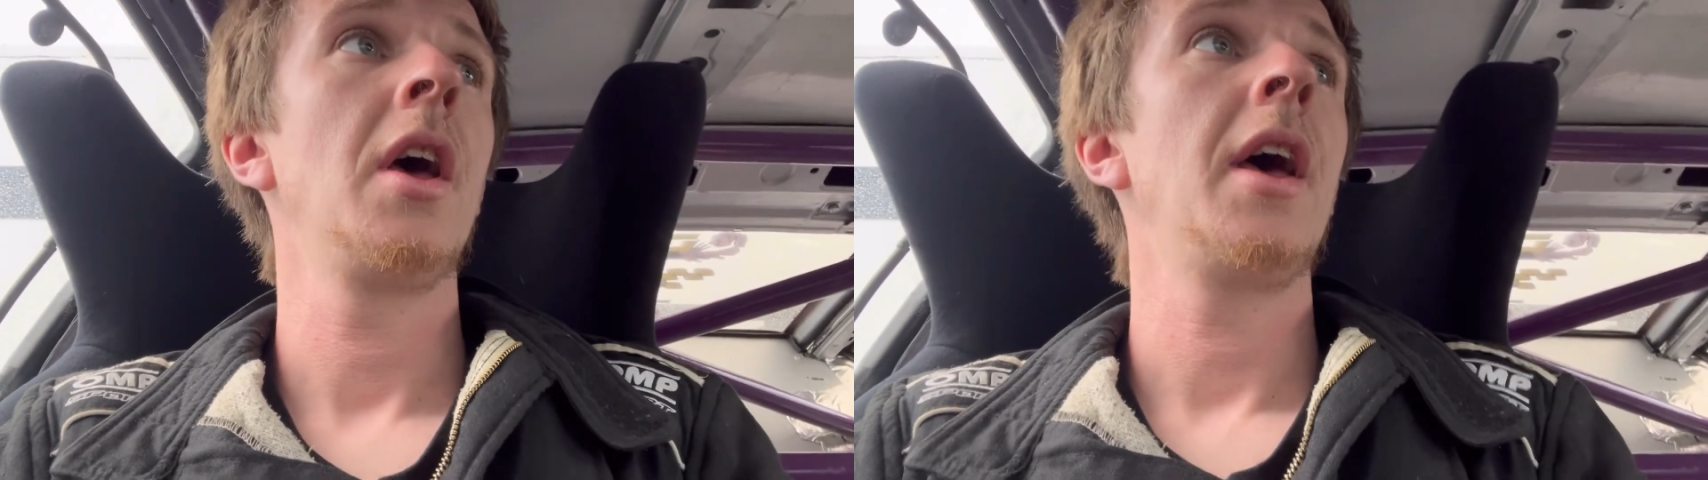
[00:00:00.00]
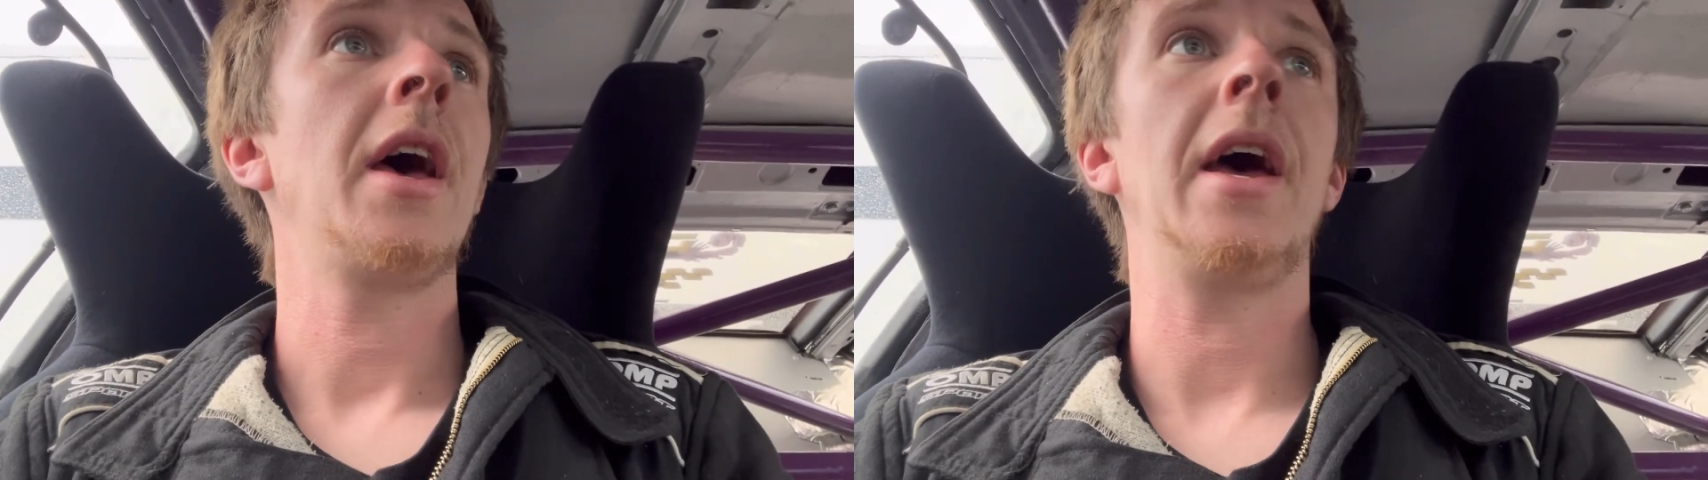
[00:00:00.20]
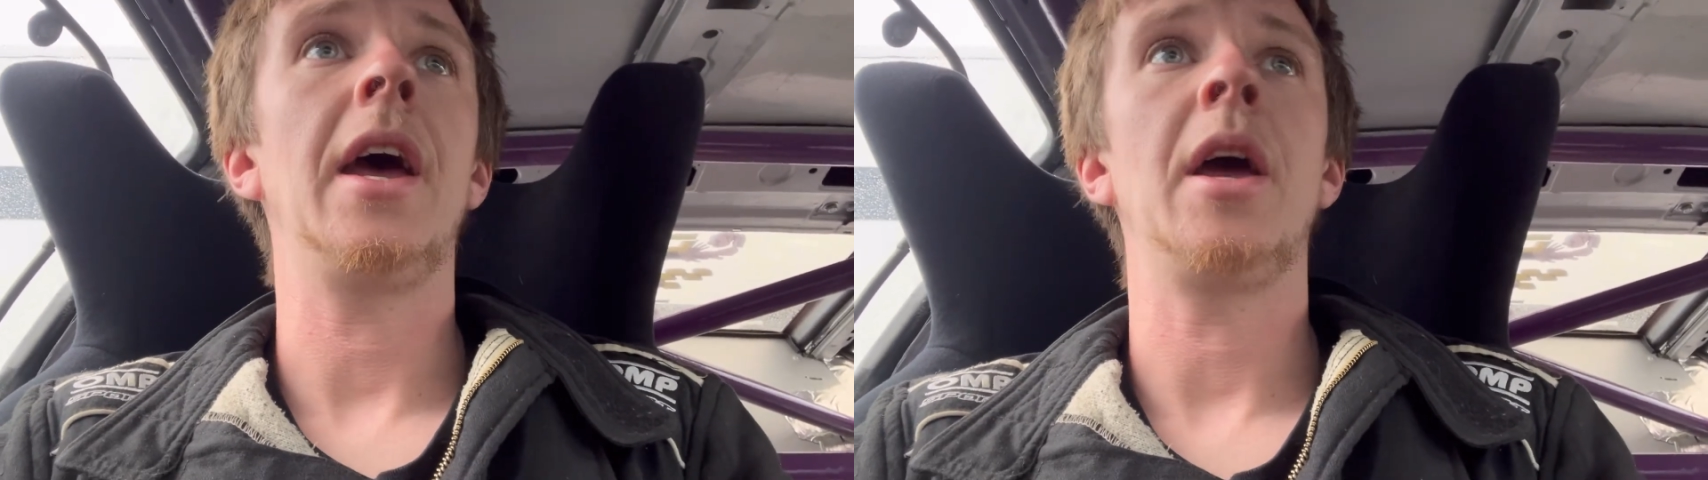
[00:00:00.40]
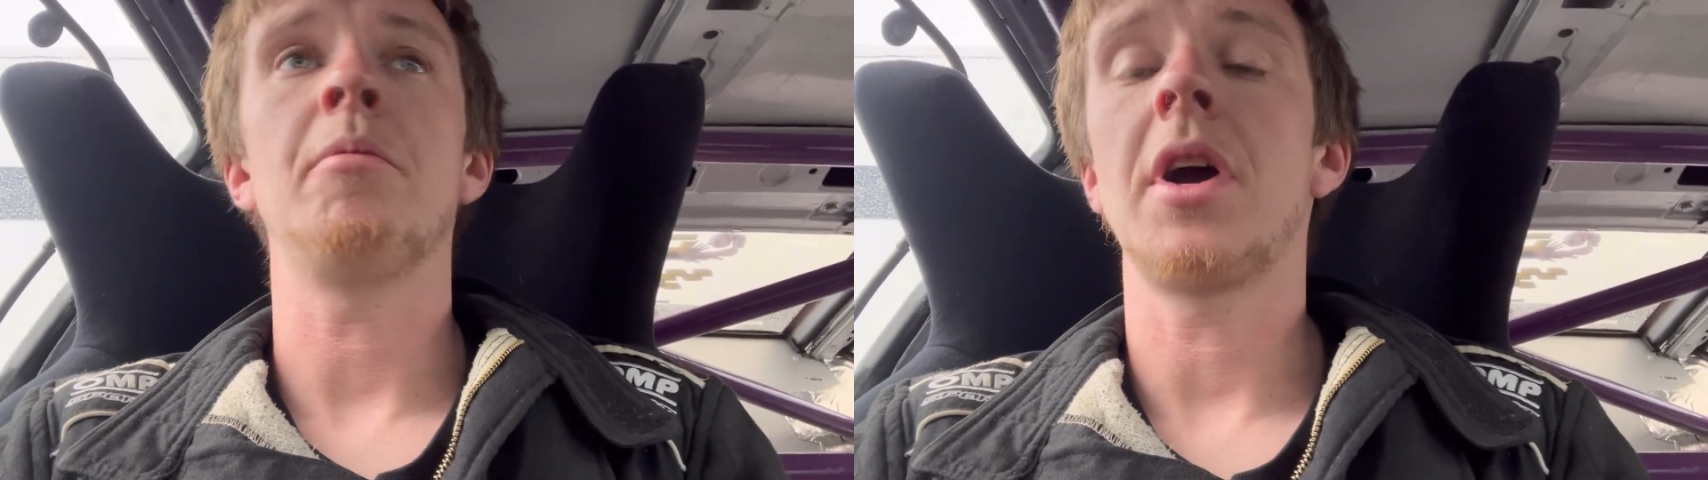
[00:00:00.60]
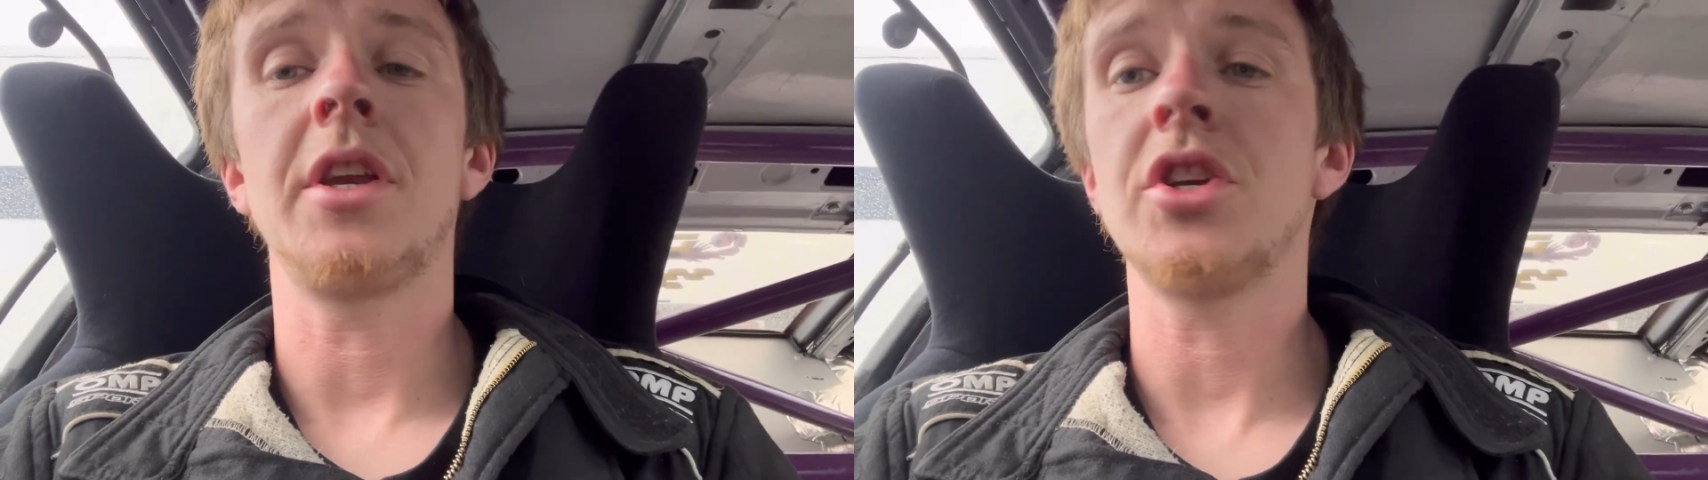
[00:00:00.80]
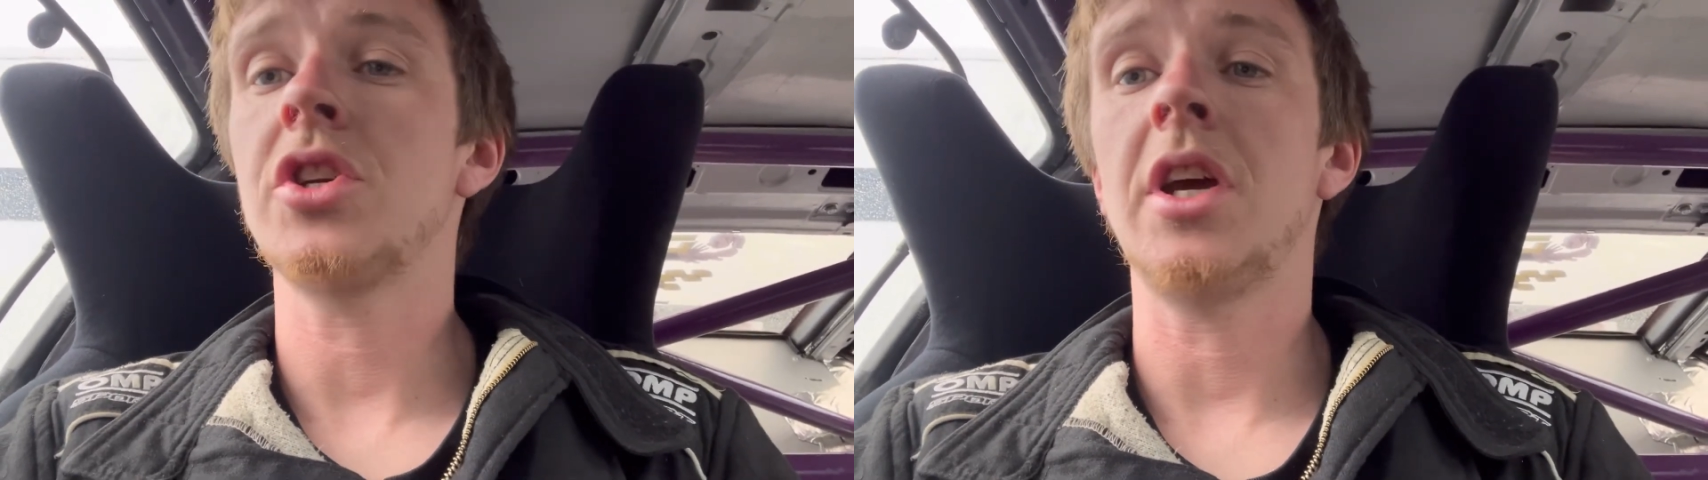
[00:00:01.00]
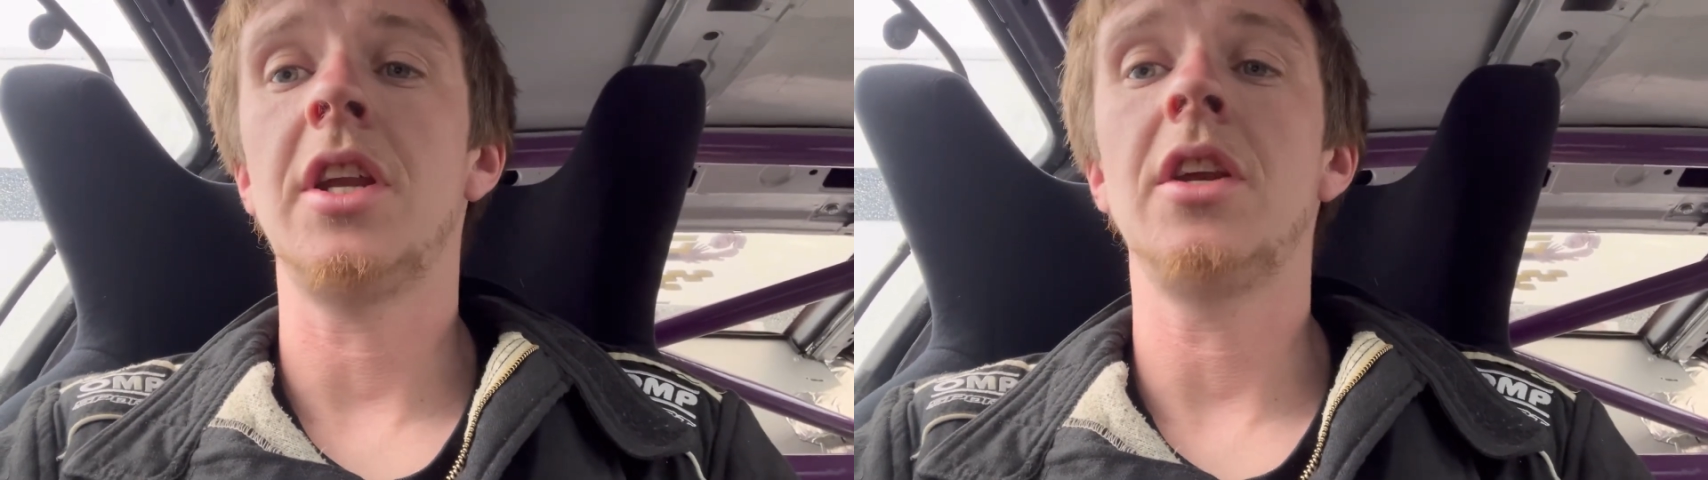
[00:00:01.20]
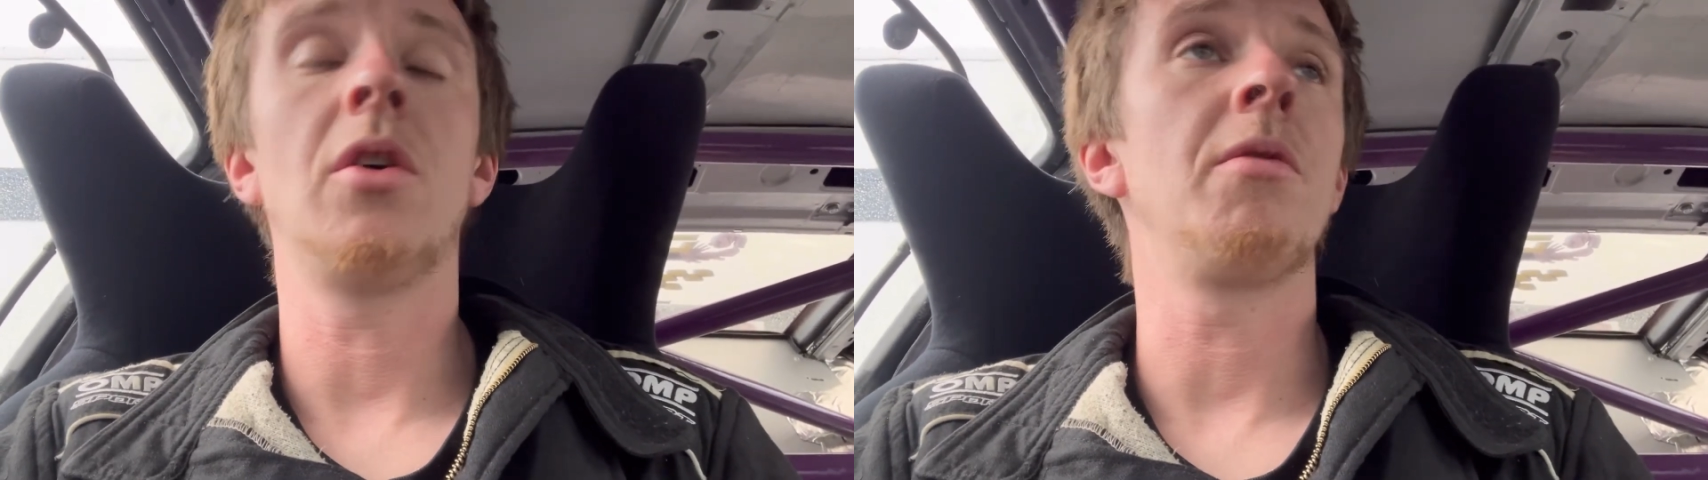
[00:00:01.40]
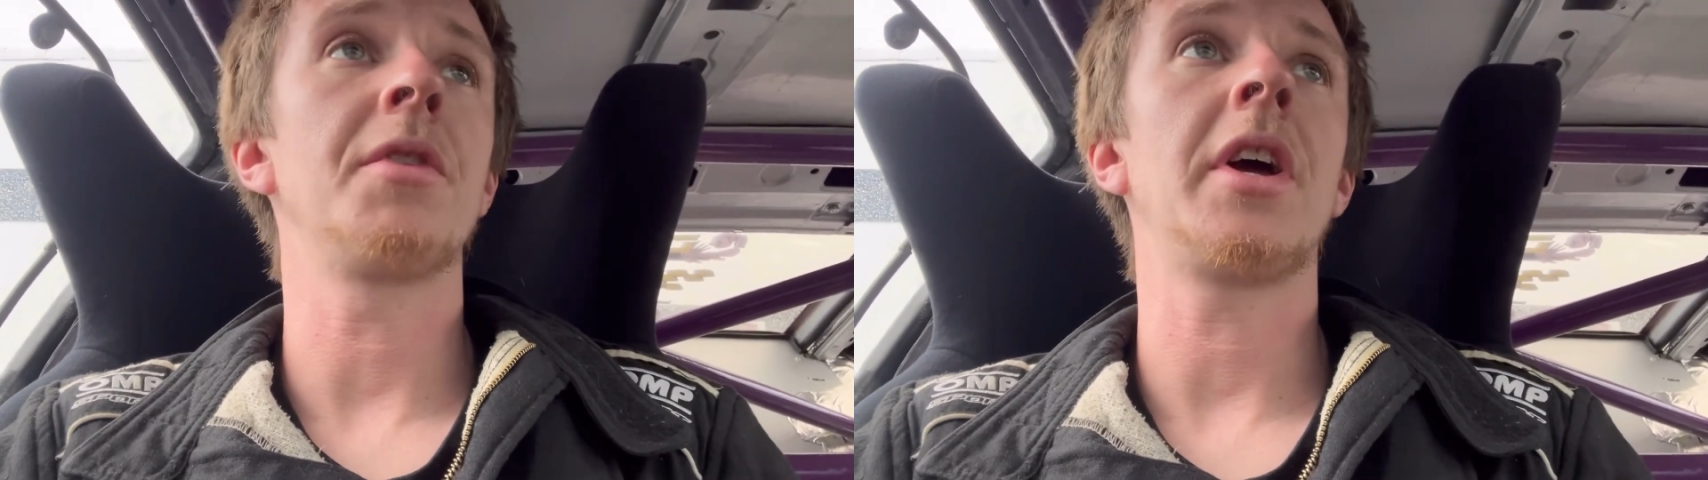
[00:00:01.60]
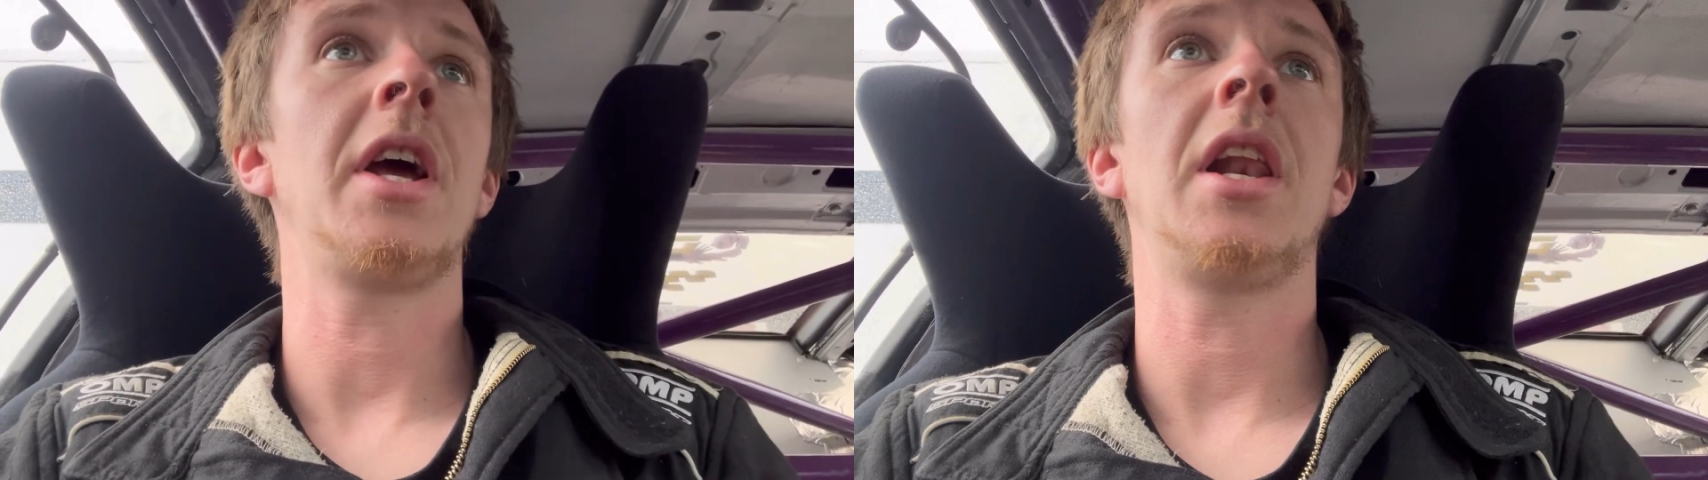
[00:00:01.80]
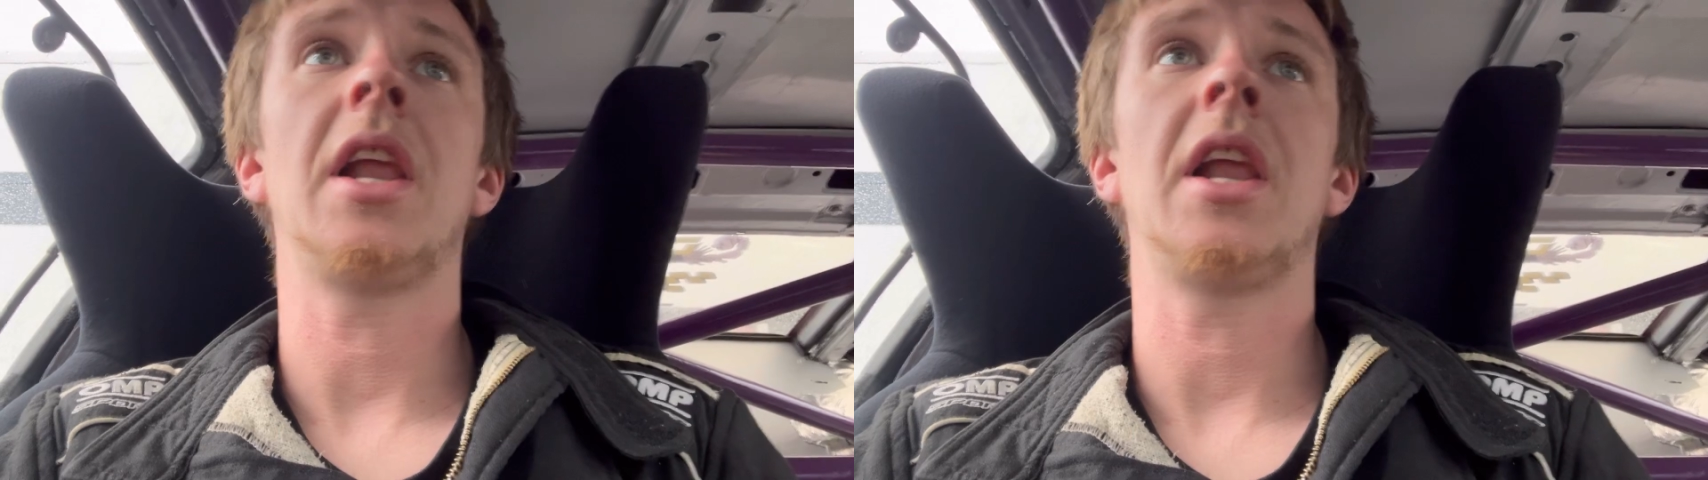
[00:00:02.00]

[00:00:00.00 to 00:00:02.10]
I initiated in over the hill,